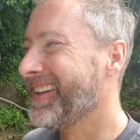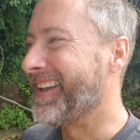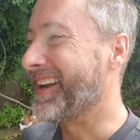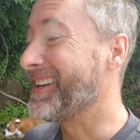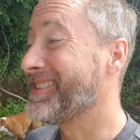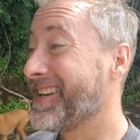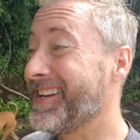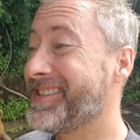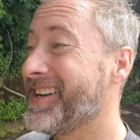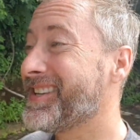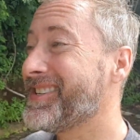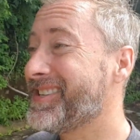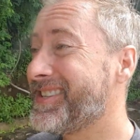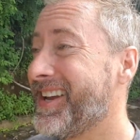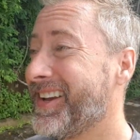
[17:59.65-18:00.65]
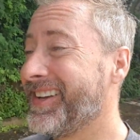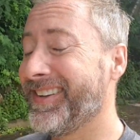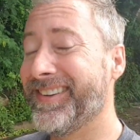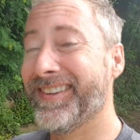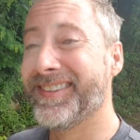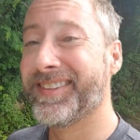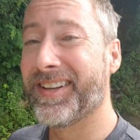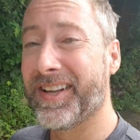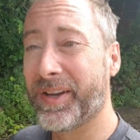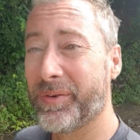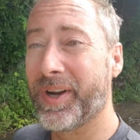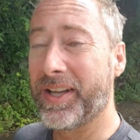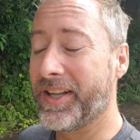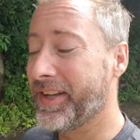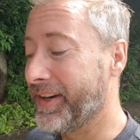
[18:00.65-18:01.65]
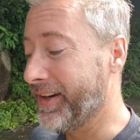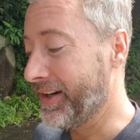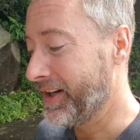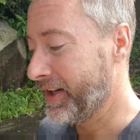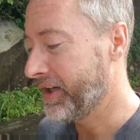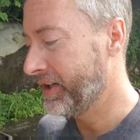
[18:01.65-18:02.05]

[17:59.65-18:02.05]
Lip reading: Like I said, she doesn't tell you until like way later.